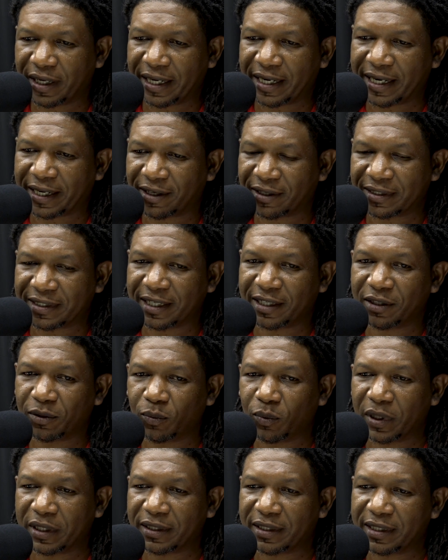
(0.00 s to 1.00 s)
and I could tell you
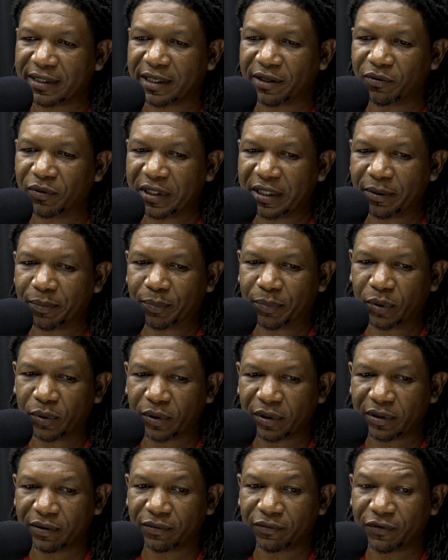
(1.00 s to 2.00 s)
one thing that really
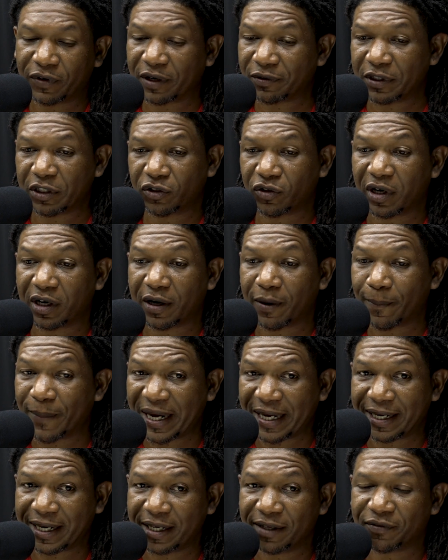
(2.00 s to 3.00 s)
pulled very strong on
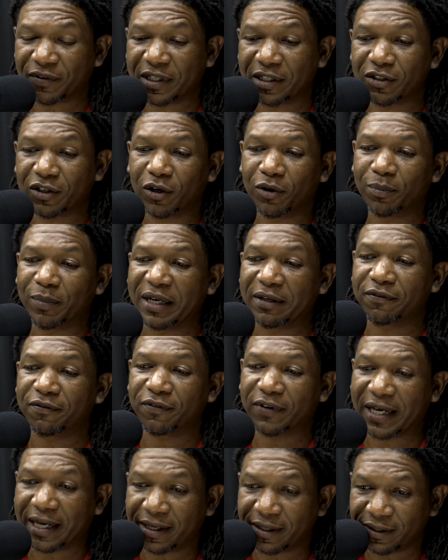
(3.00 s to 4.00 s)
my life is how my
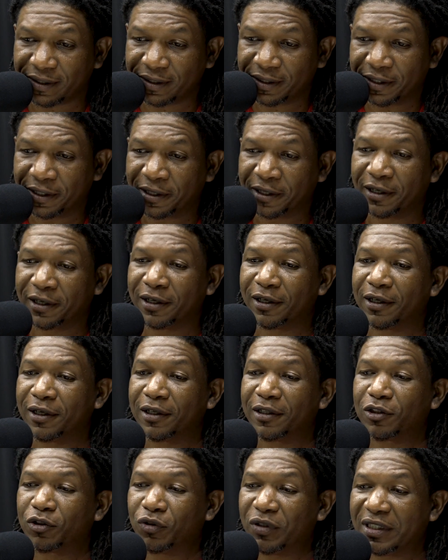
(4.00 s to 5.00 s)
father
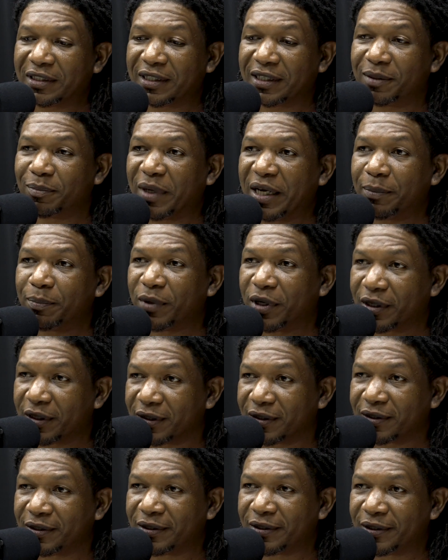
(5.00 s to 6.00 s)
treated my mother,